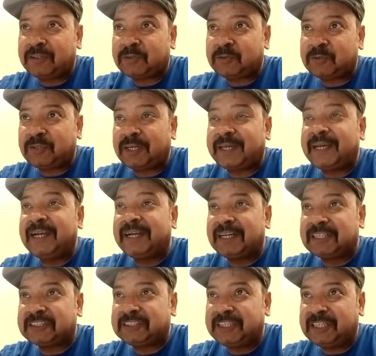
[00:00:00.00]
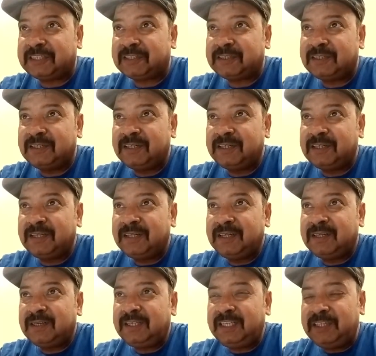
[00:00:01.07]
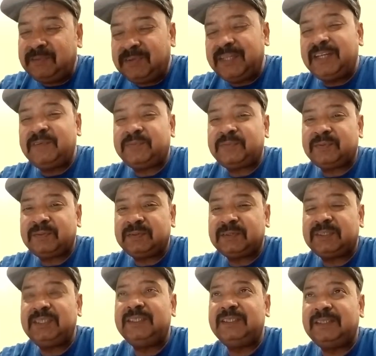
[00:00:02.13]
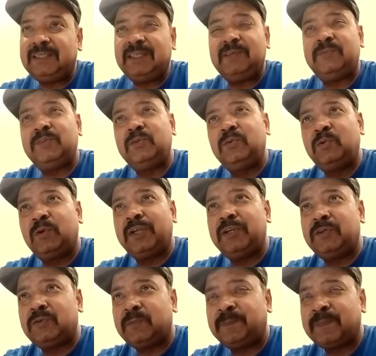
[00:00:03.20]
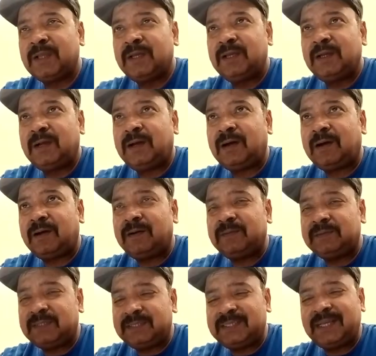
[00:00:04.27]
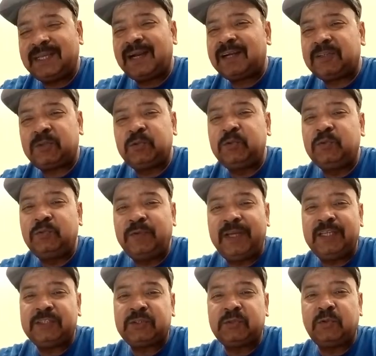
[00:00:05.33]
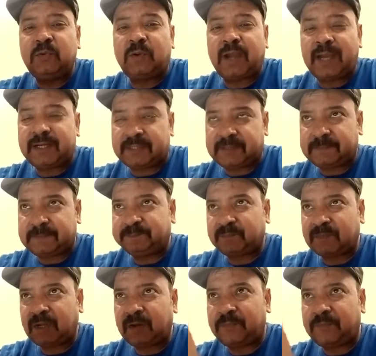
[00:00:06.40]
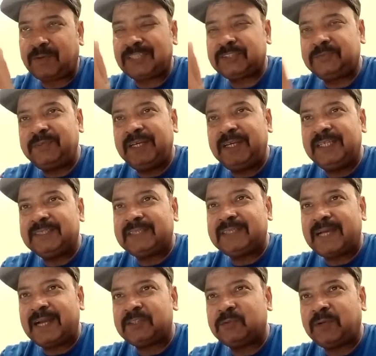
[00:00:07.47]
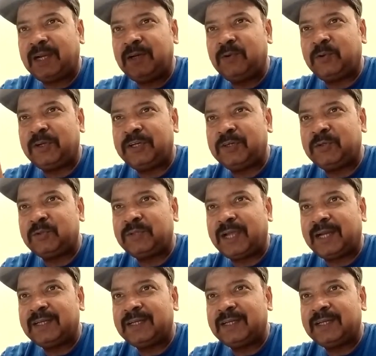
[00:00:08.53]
to the greater extent. Even if, see, if you look into, there are two ways to look at it. First way is that you can look into that